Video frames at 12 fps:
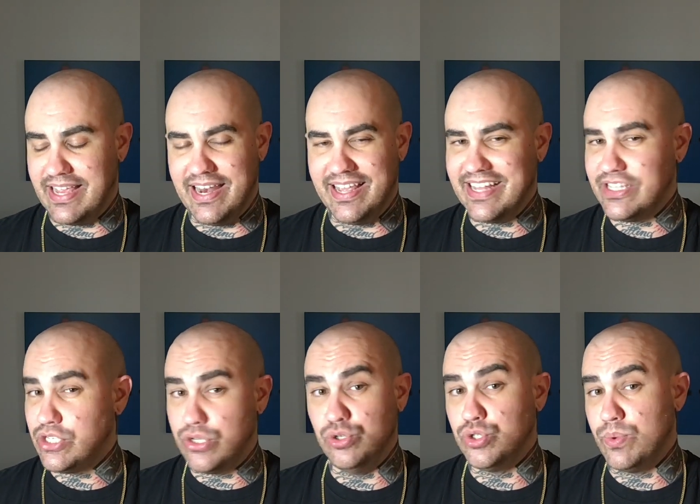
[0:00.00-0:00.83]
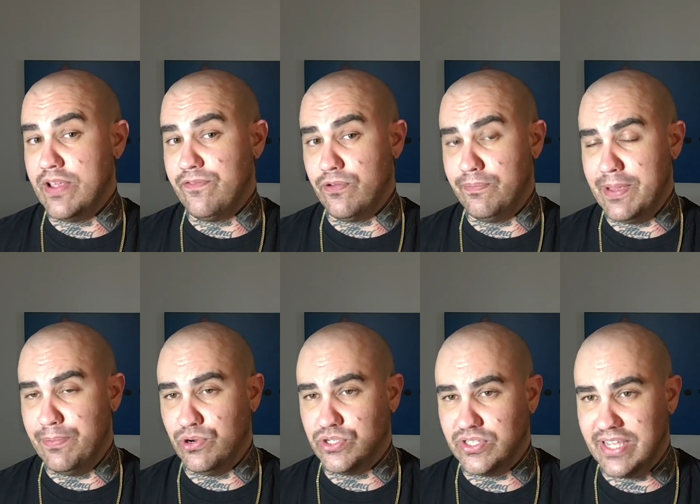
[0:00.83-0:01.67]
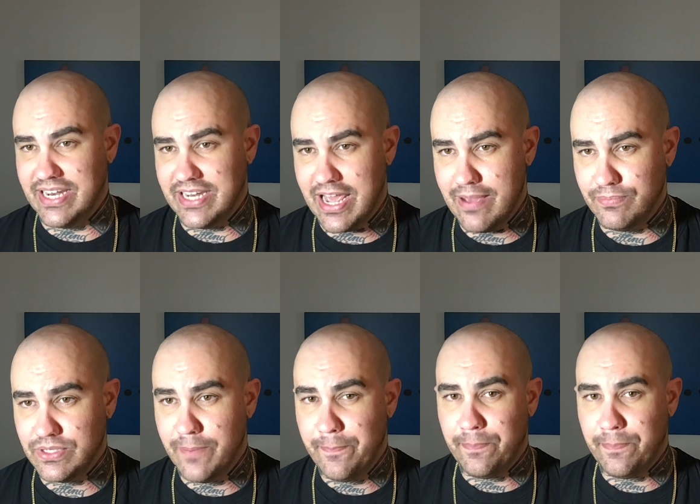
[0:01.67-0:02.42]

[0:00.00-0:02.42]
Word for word: And it gets too sweet for me personally at times,